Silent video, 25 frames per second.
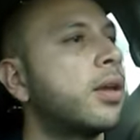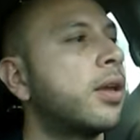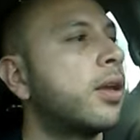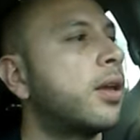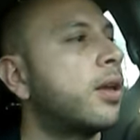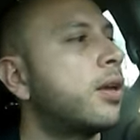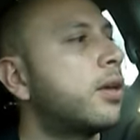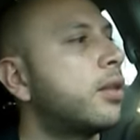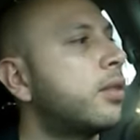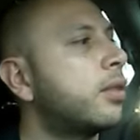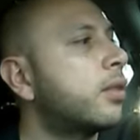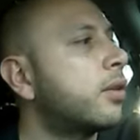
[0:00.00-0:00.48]

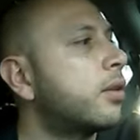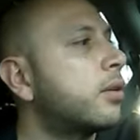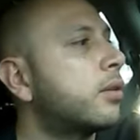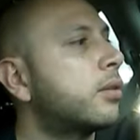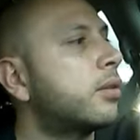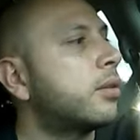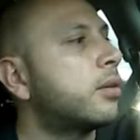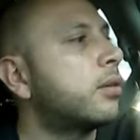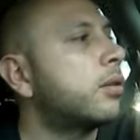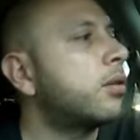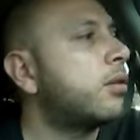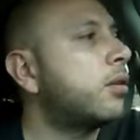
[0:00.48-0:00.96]

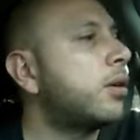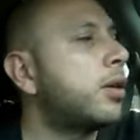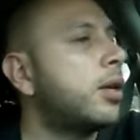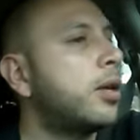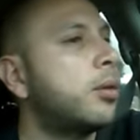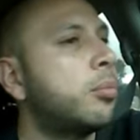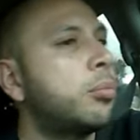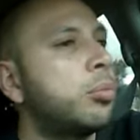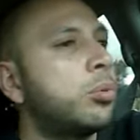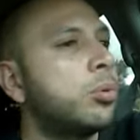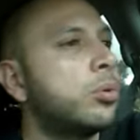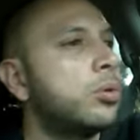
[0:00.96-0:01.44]
ethics and all
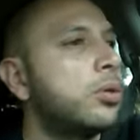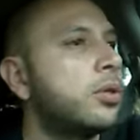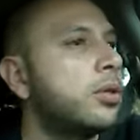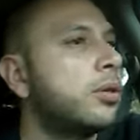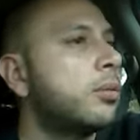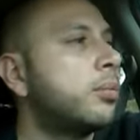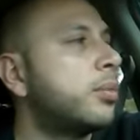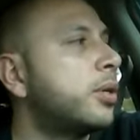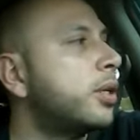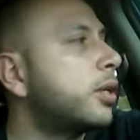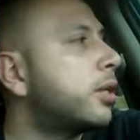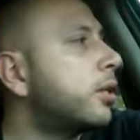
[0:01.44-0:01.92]
that
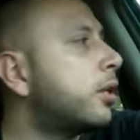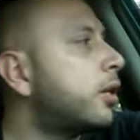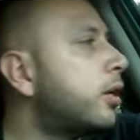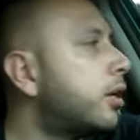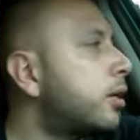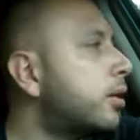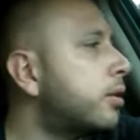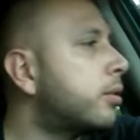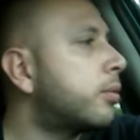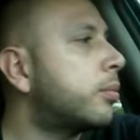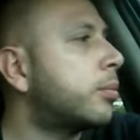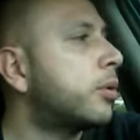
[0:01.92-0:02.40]
bullshit mean a
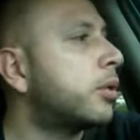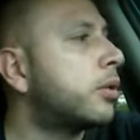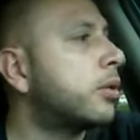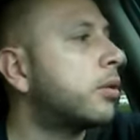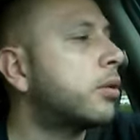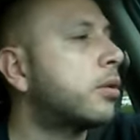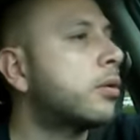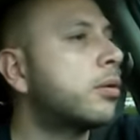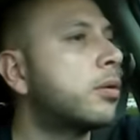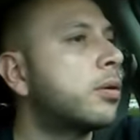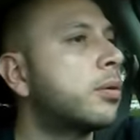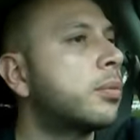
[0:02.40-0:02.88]
lot to me,
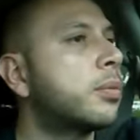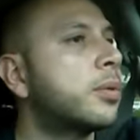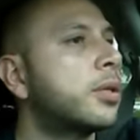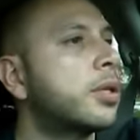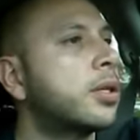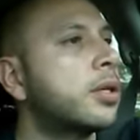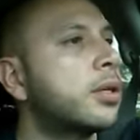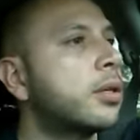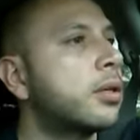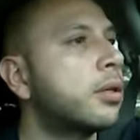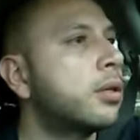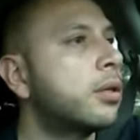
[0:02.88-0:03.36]
you know what I'm
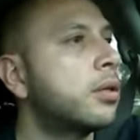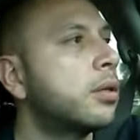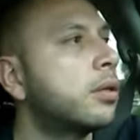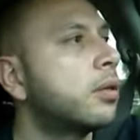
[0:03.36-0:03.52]
saying?